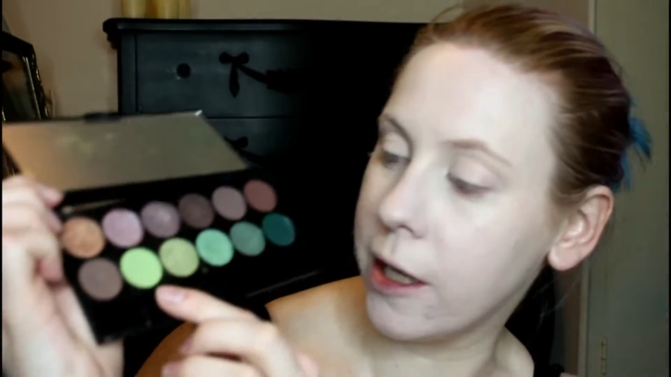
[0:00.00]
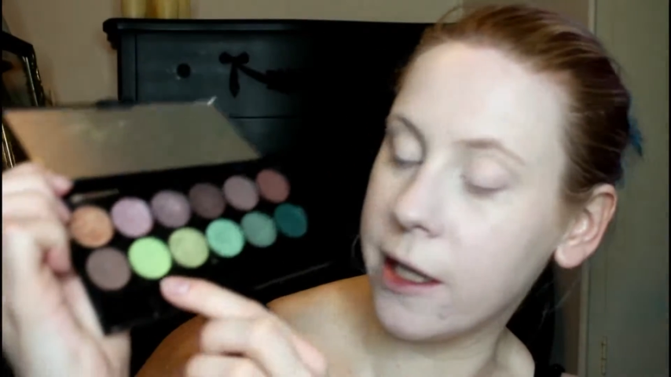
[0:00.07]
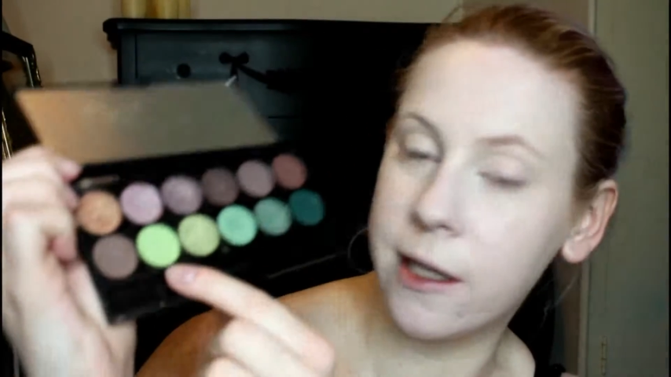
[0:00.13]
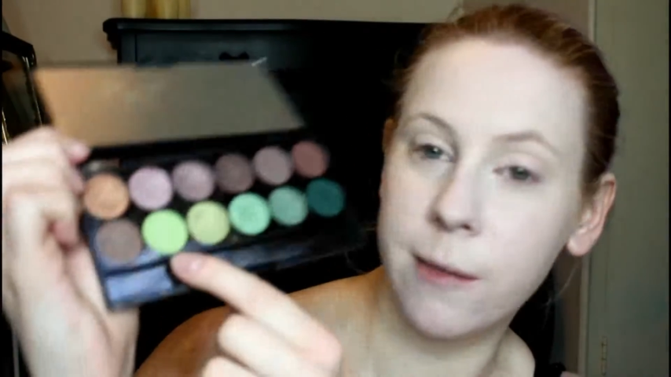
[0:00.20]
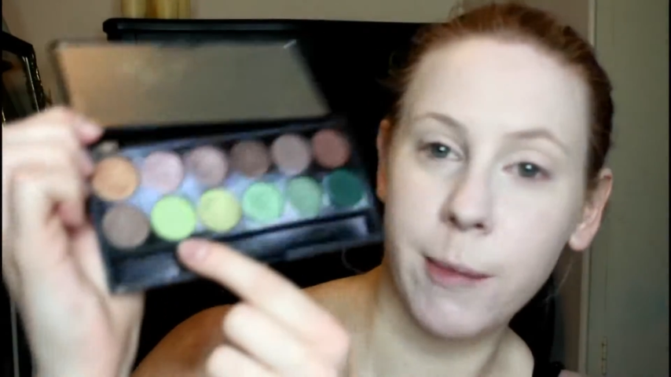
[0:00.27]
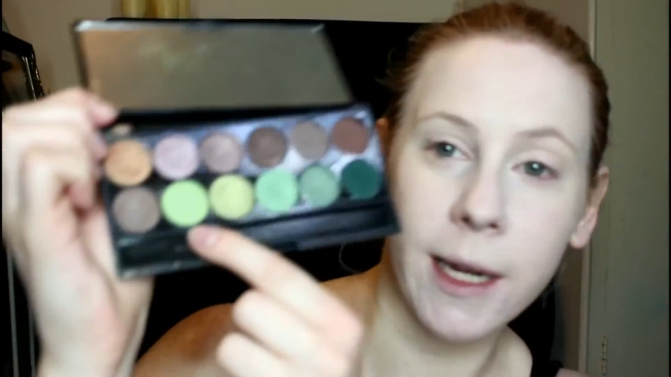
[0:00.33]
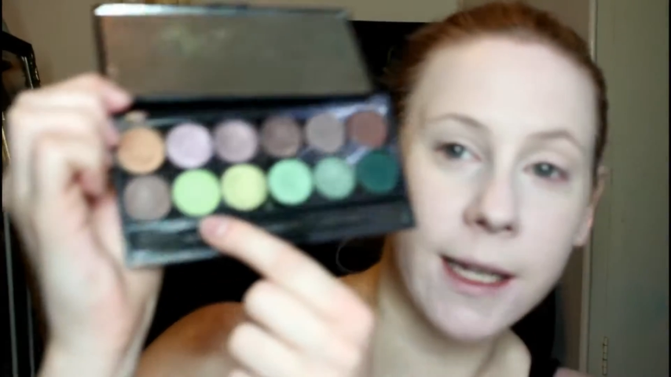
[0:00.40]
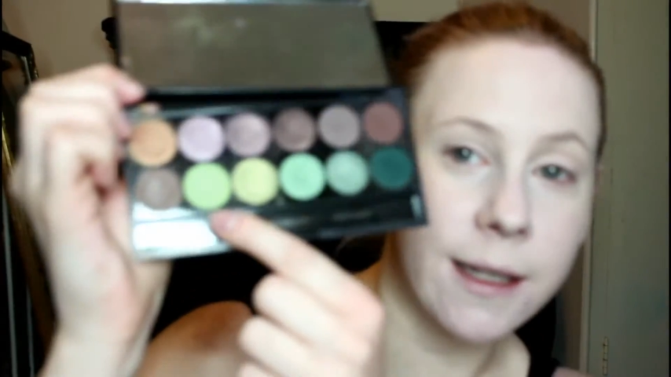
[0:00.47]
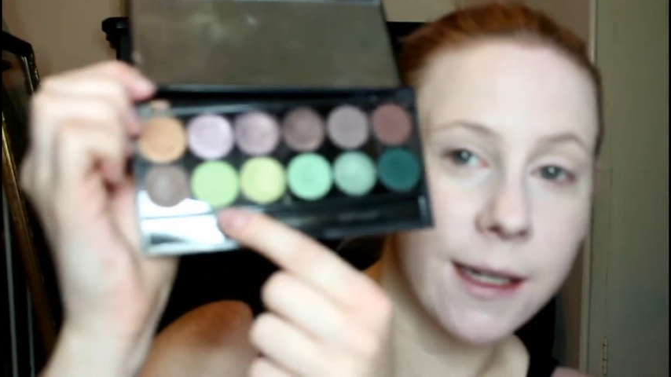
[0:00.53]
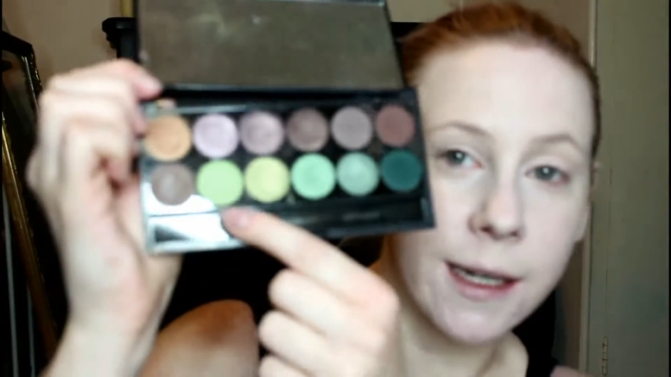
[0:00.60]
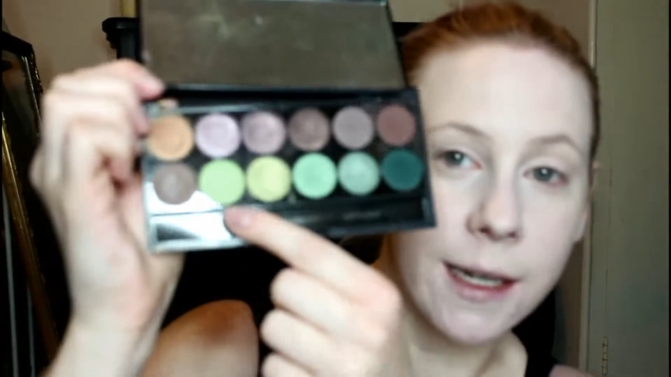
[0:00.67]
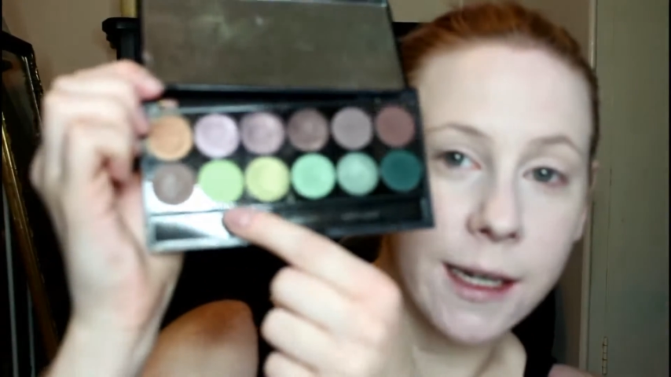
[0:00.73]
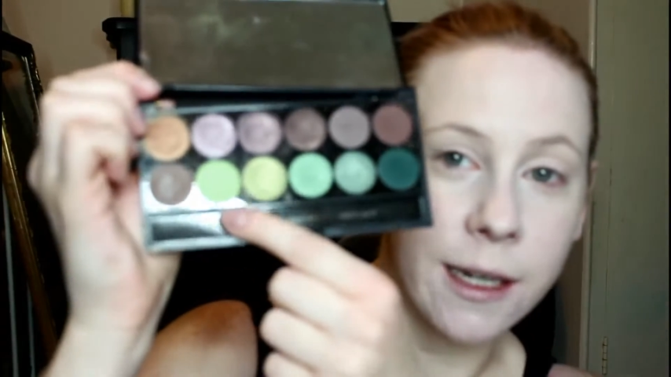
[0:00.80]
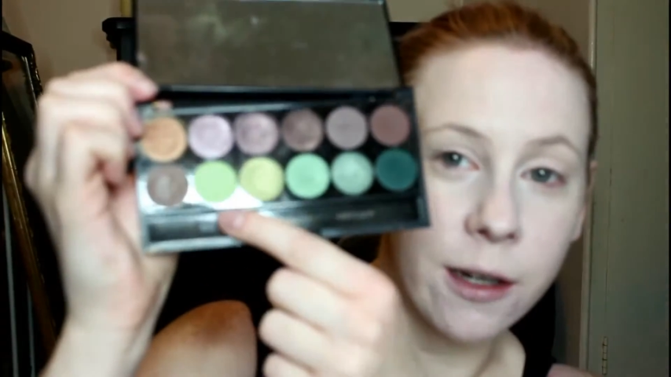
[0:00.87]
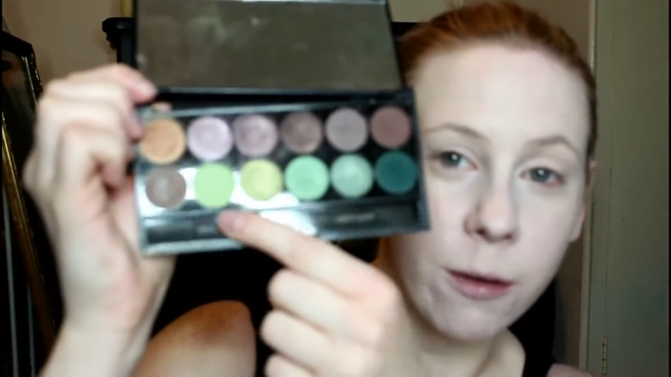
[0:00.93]
and it's
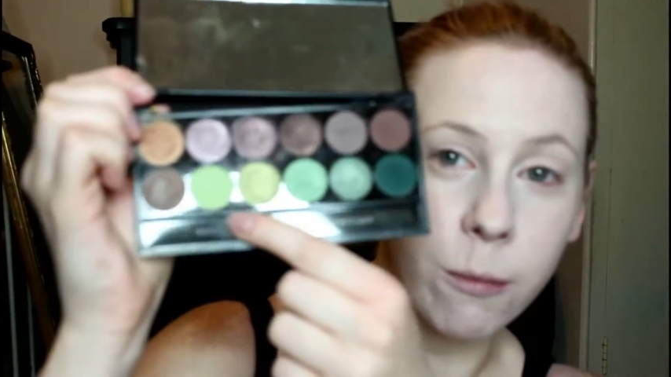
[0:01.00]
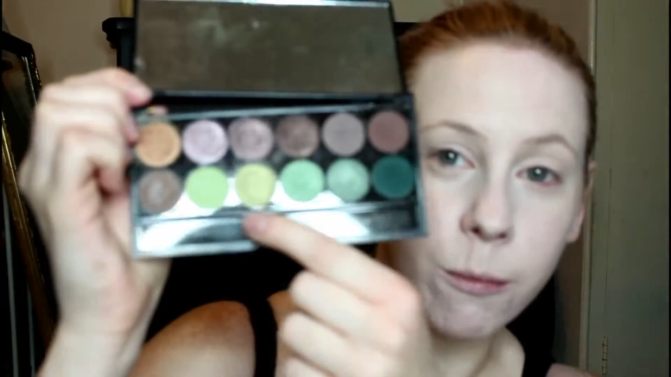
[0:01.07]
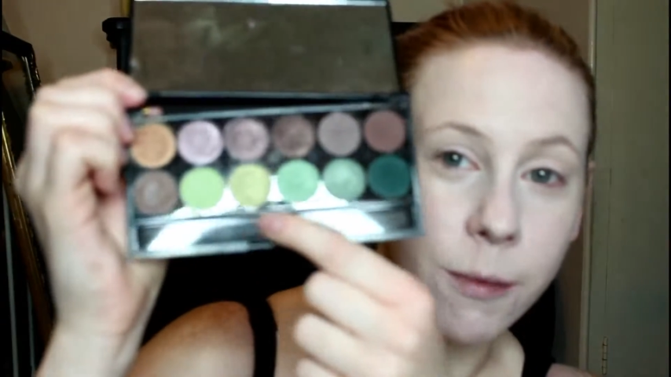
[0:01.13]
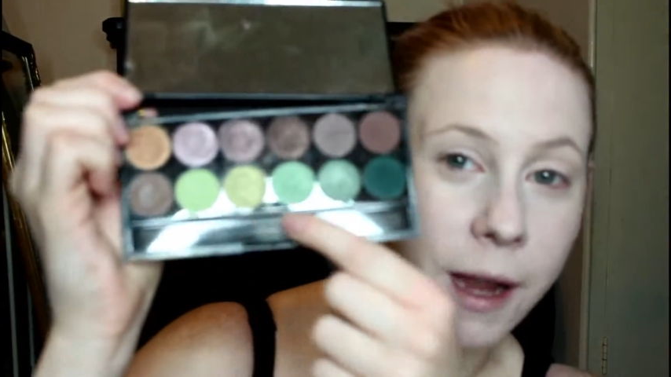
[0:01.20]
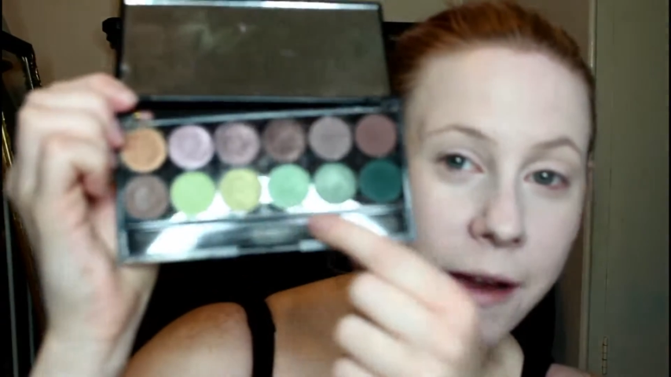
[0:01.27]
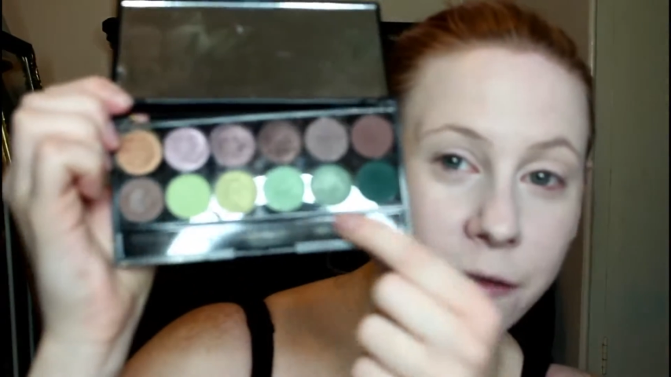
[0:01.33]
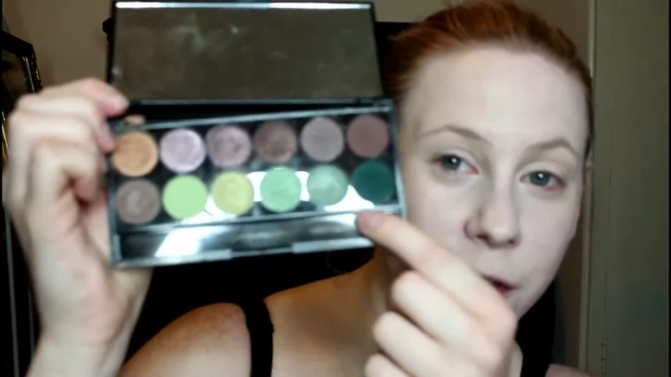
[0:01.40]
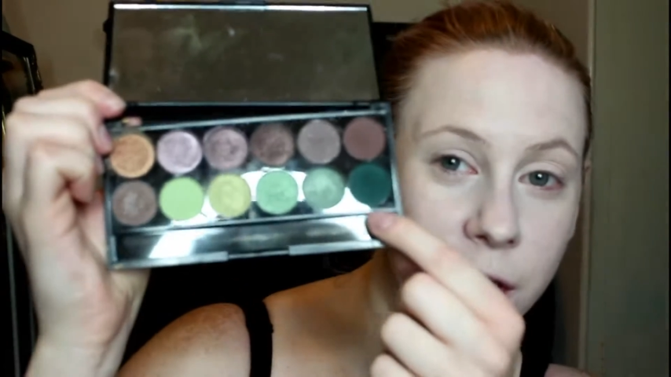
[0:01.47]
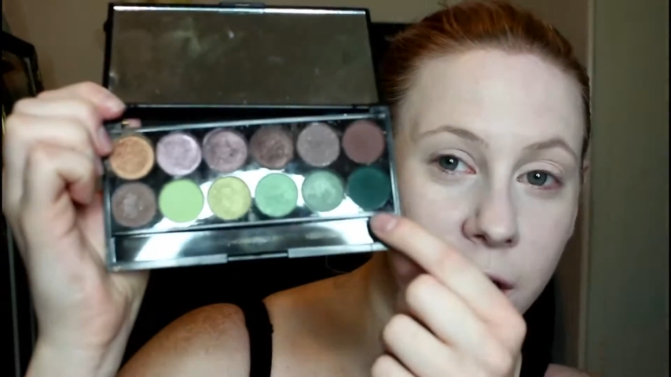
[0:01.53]
basically got every